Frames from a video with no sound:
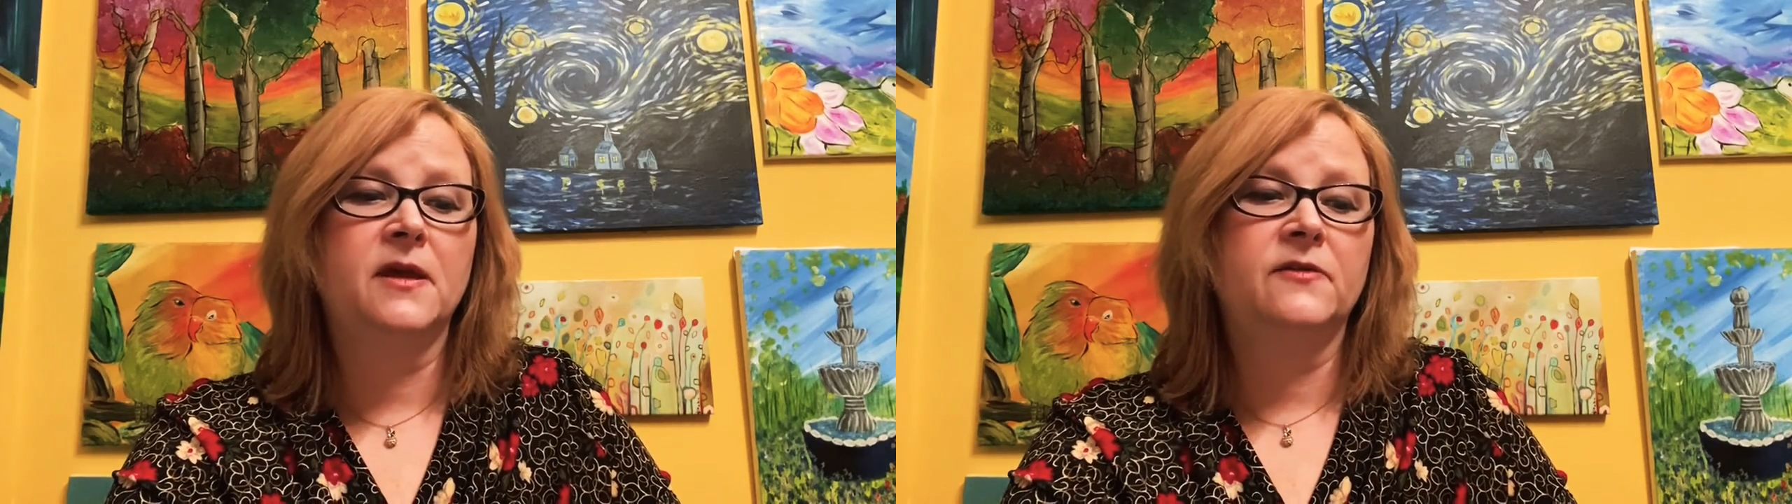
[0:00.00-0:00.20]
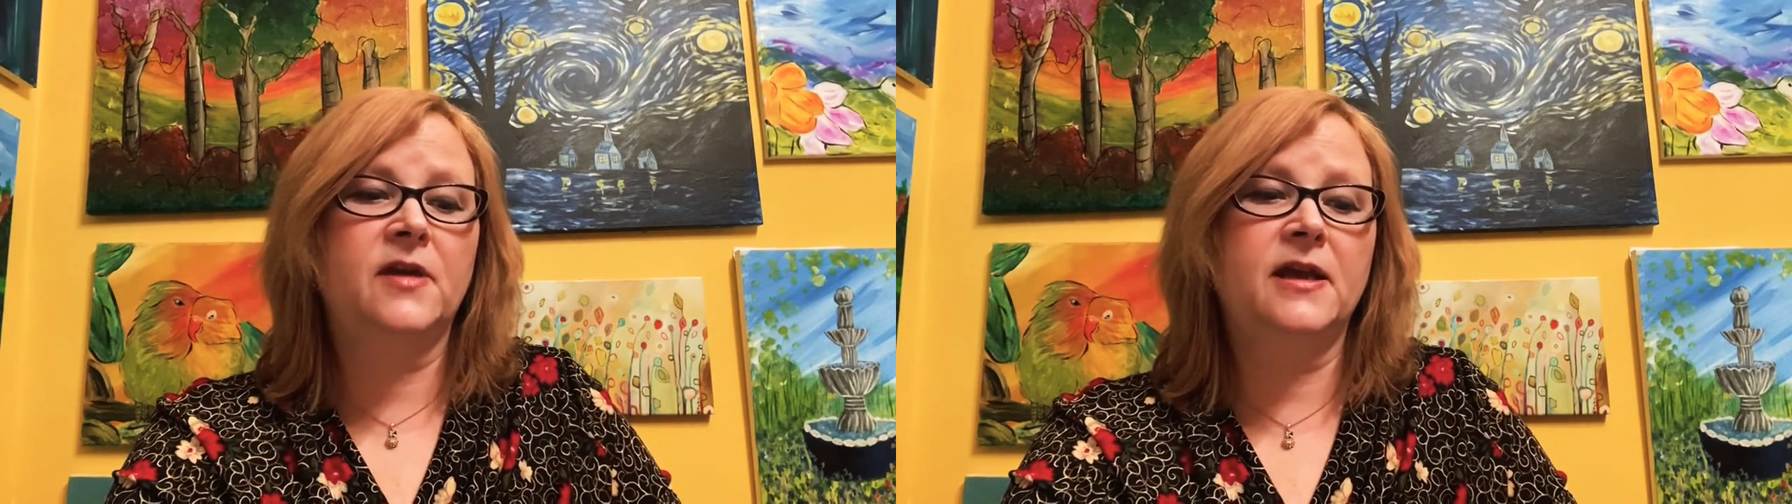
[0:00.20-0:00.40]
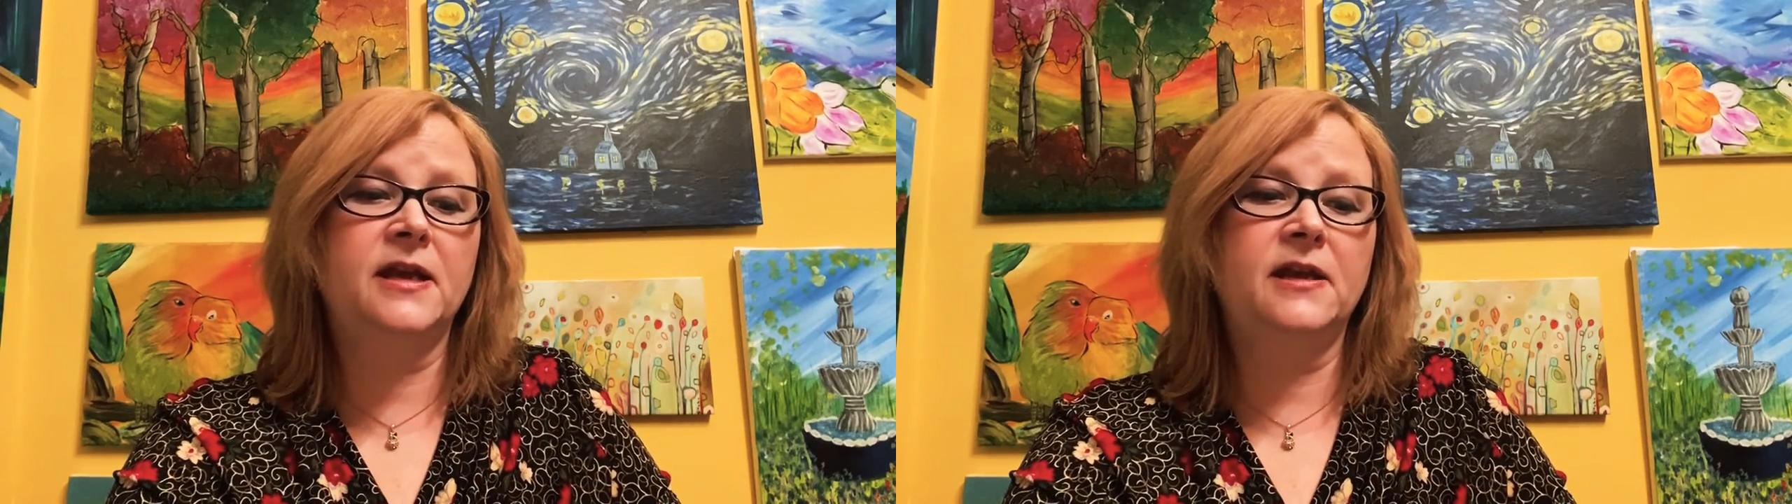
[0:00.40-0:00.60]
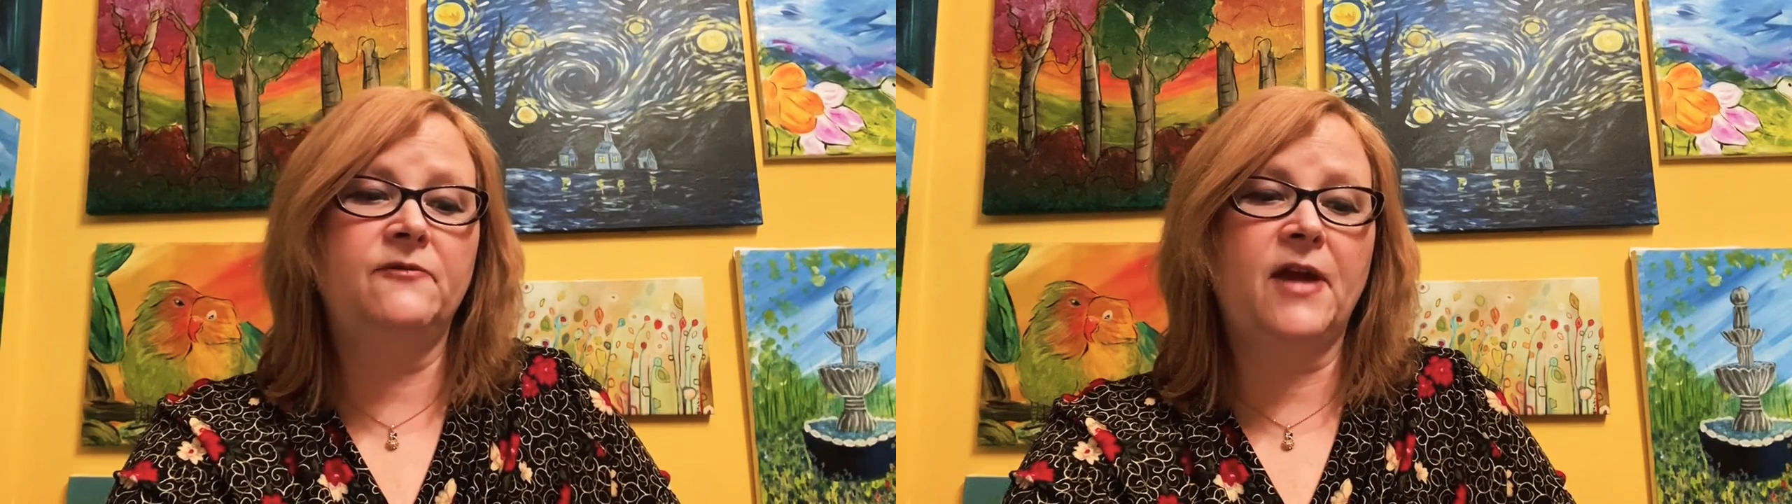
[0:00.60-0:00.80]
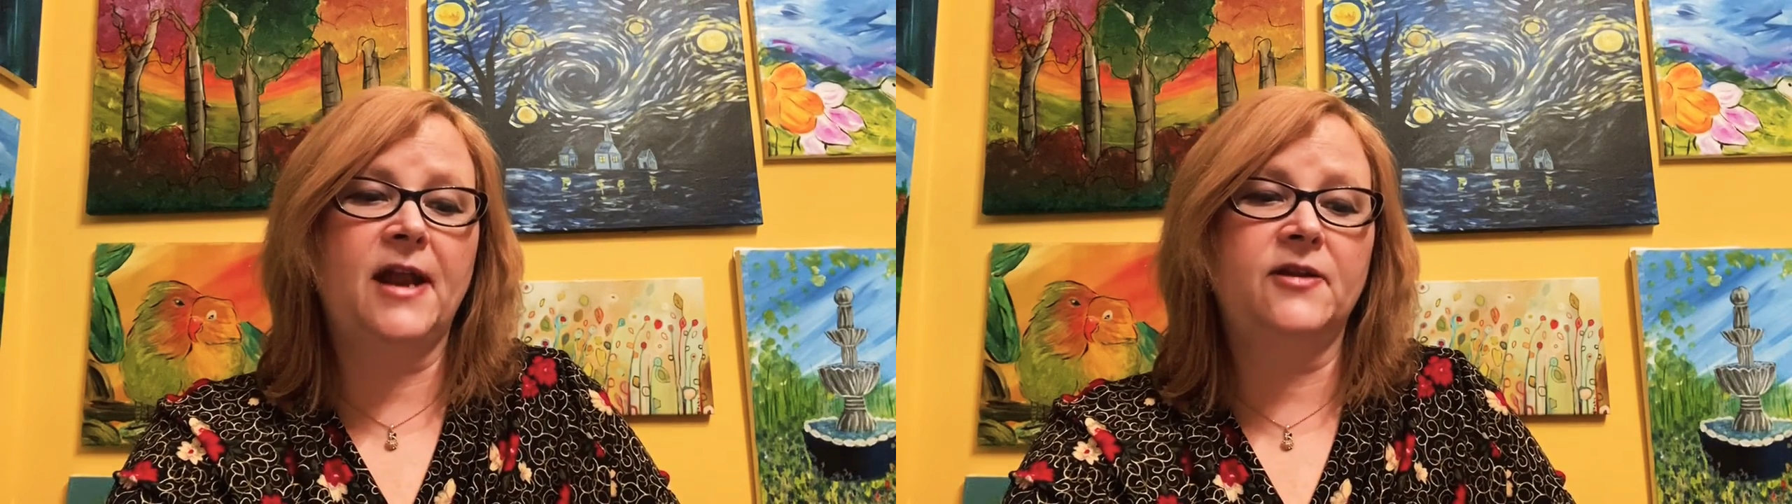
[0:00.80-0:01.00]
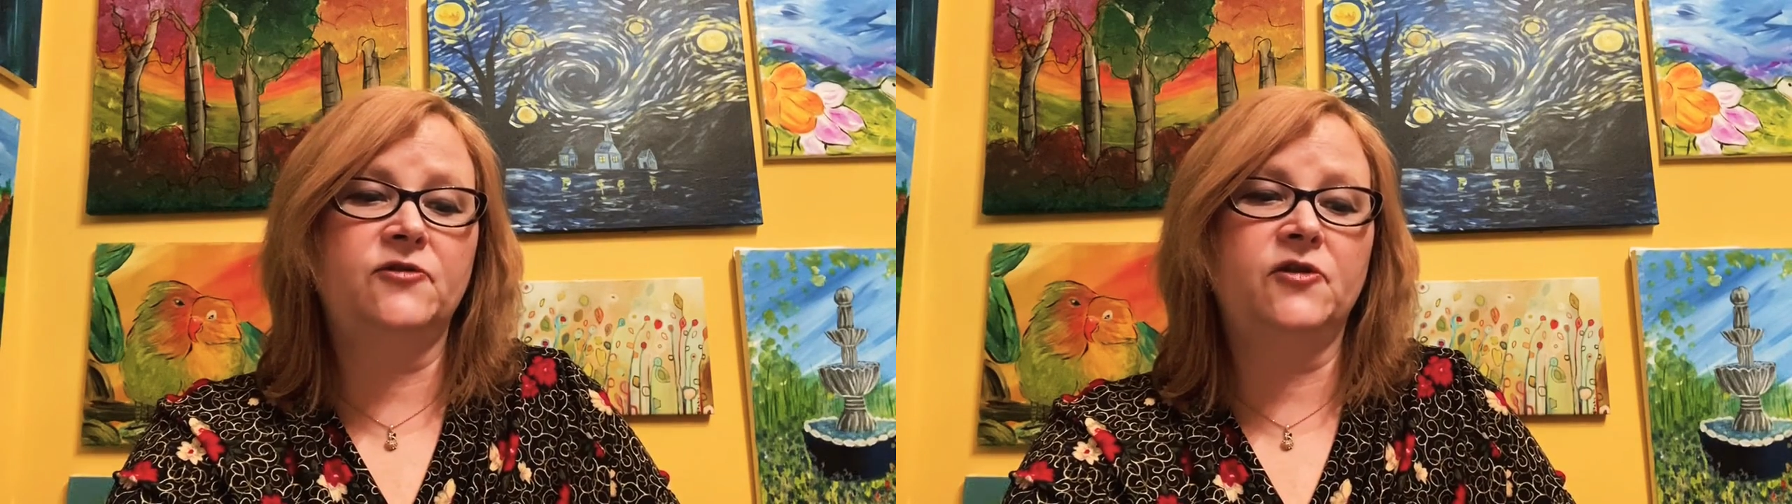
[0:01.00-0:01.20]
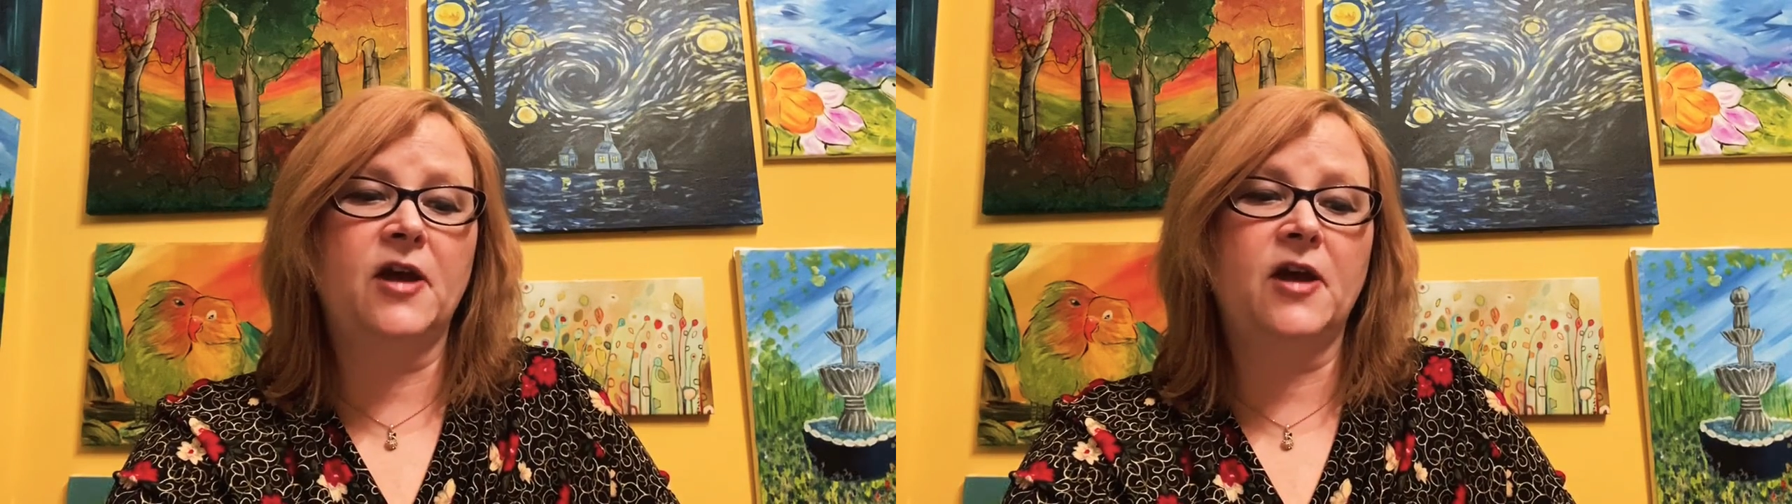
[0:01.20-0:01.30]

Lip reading: Taking advantage